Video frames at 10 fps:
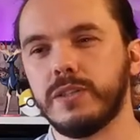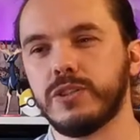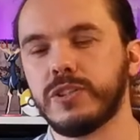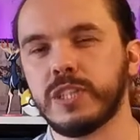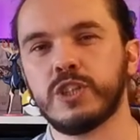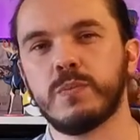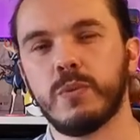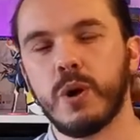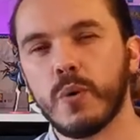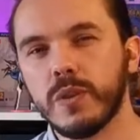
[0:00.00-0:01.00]
and just
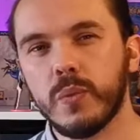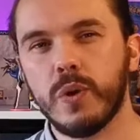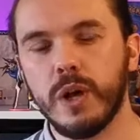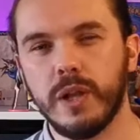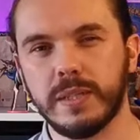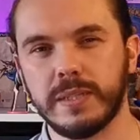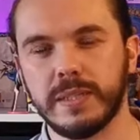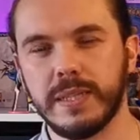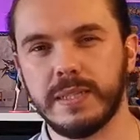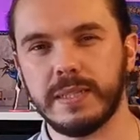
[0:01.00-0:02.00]
exploring the world,
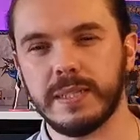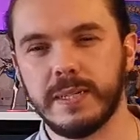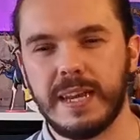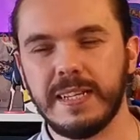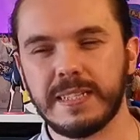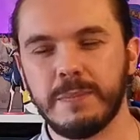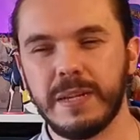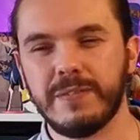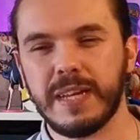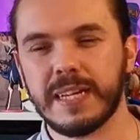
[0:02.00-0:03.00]
and it's a
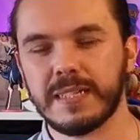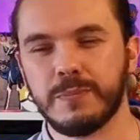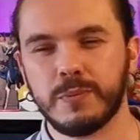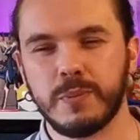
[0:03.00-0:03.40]
bit of like I